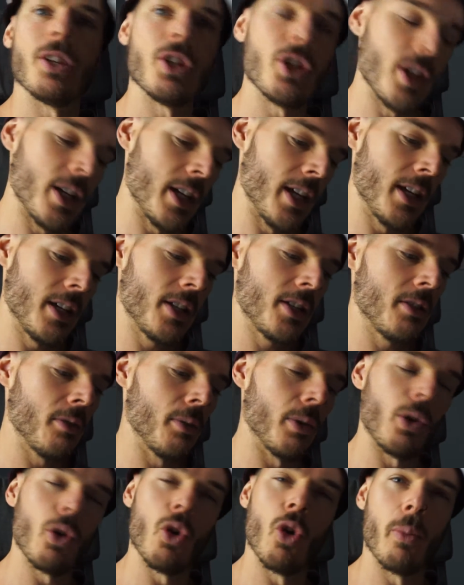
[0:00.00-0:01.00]
she is
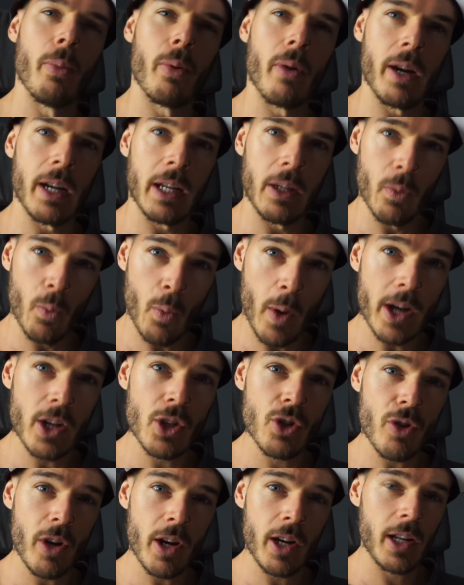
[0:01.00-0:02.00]
to incorporating
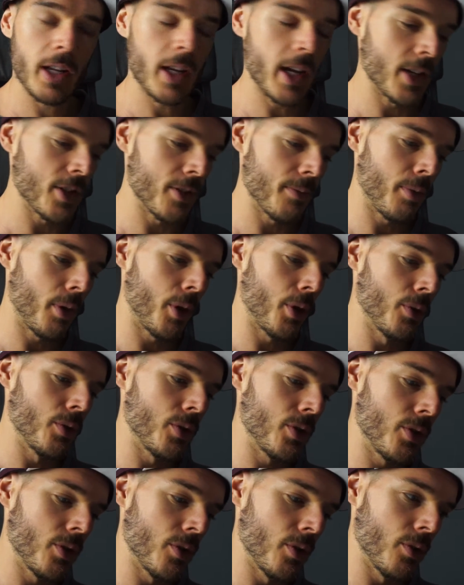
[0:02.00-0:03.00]
weight training as
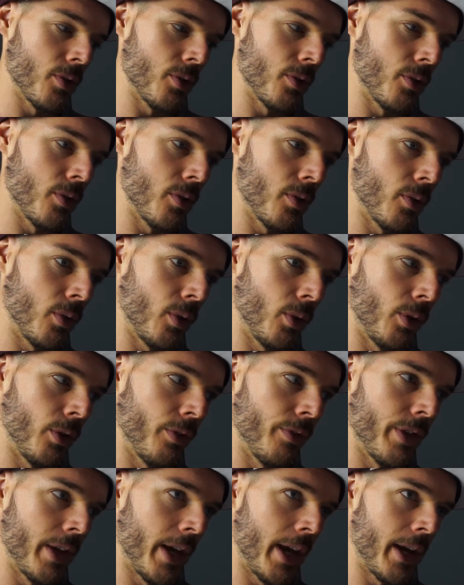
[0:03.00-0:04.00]
opposed to all
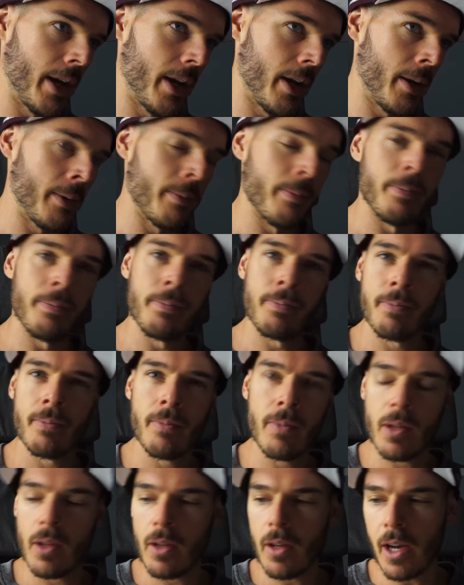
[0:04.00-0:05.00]
of that,
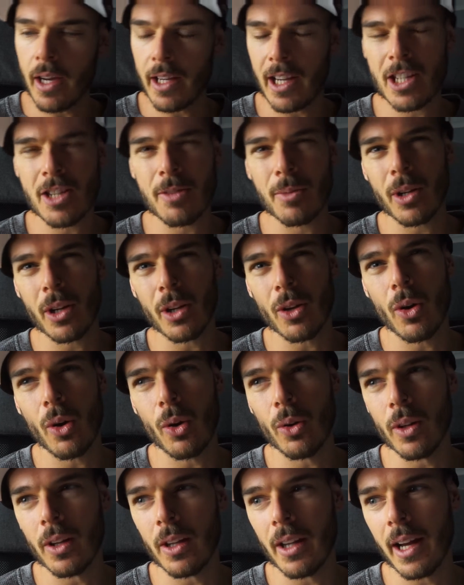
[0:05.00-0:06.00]
I guess I'm going to
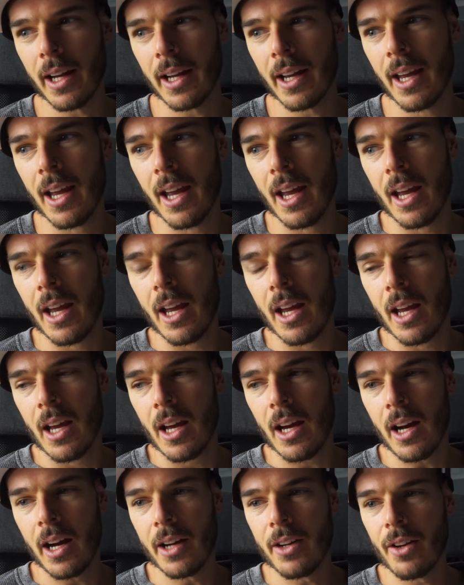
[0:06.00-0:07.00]
call it like,
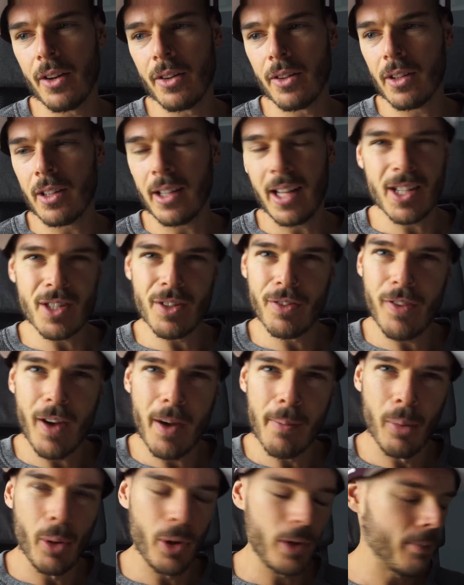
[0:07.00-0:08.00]
I don't
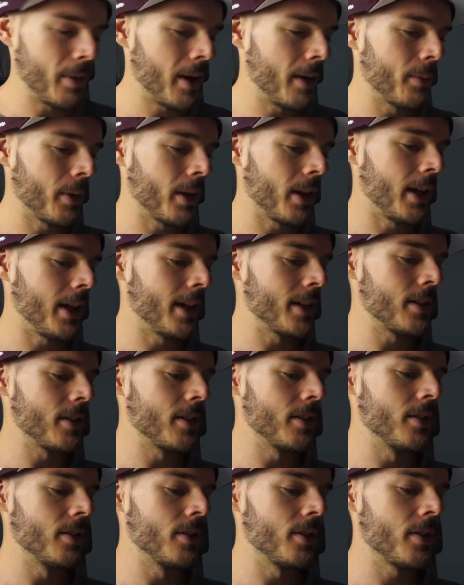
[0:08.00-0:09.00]
classify body pump
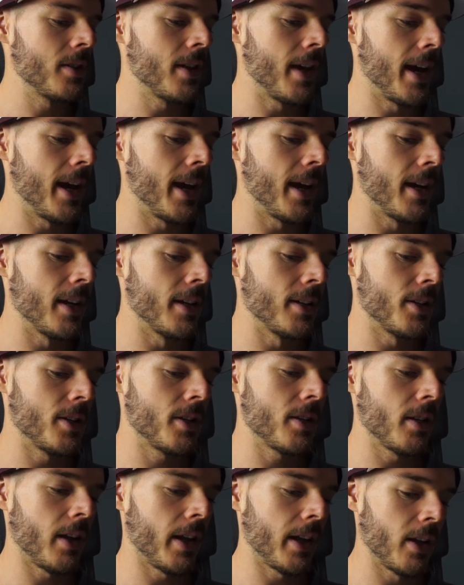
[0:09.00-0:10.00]
classes
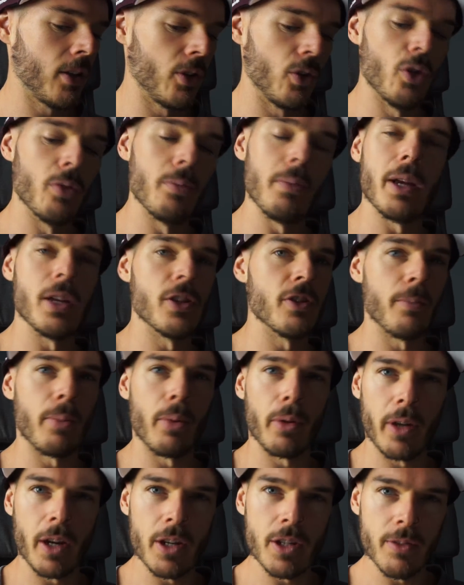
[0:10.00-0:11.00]
as like a good means of
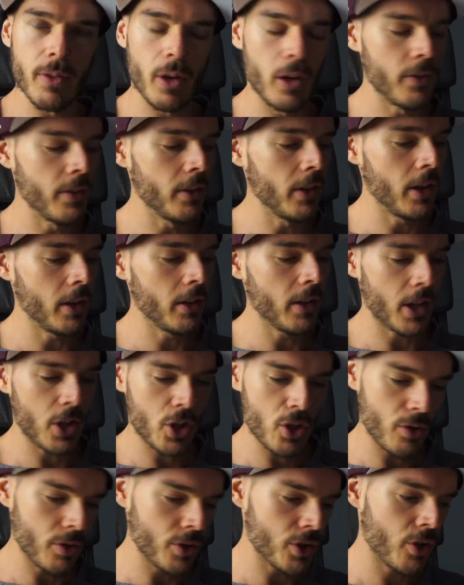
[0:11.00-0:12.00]
progressive overload.
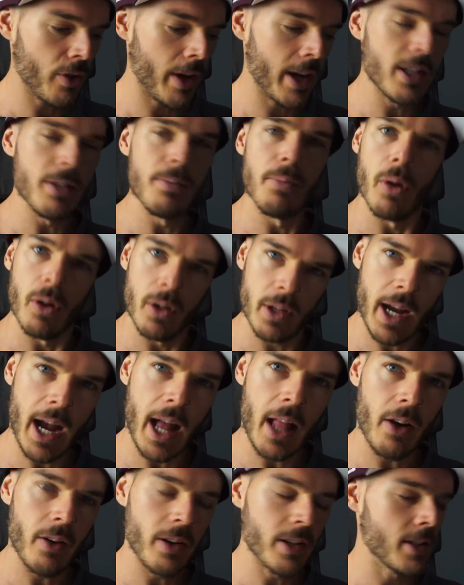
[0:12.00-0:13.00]
Like, sure, it's great to burn
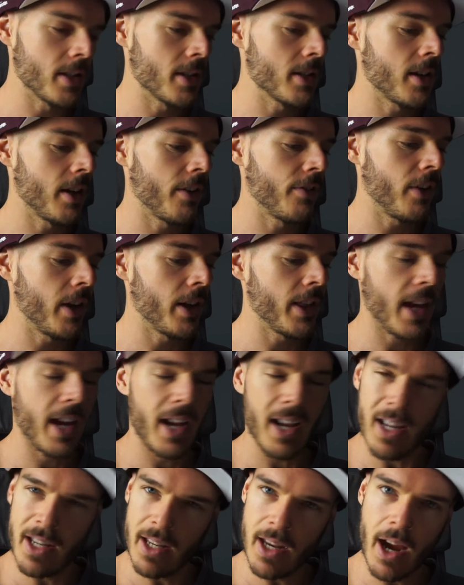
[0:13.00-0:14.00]
calories and stuff like
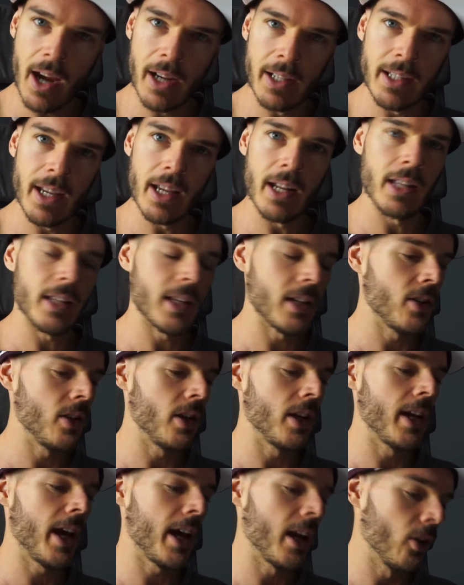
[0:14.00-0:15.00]
that, and yeah, I get it that you
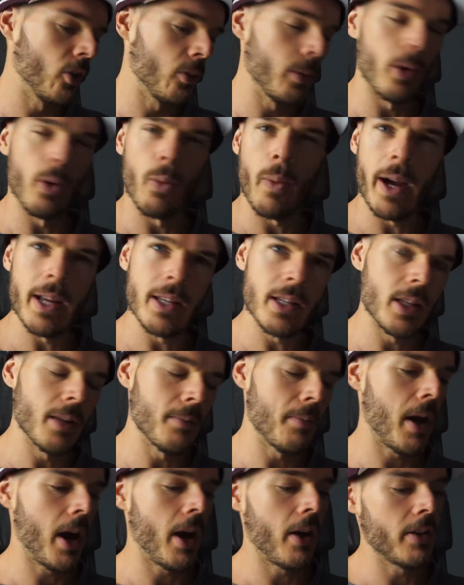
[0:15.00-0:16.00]
can add a little bit of weight to
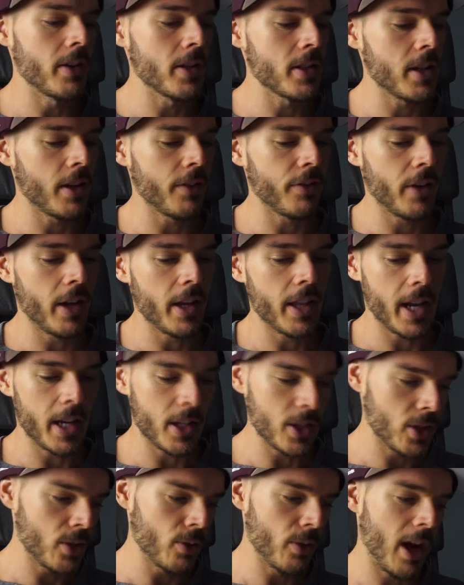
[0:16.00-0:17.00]
the bar and stuff like that
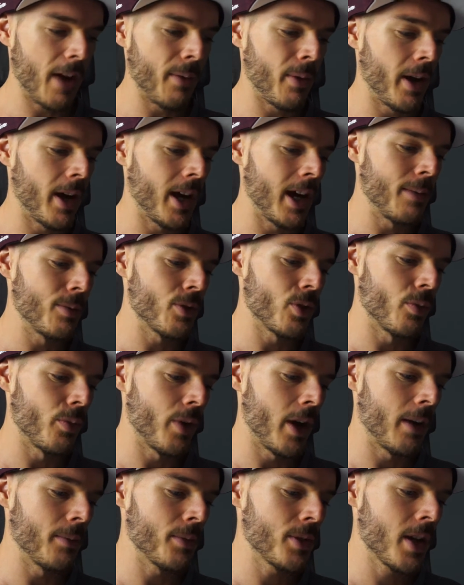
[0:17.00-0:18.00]
and still hammer out heaps of
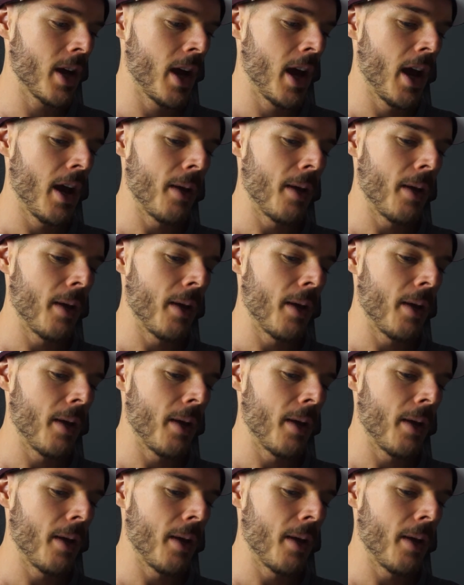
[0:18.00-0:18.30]
reps.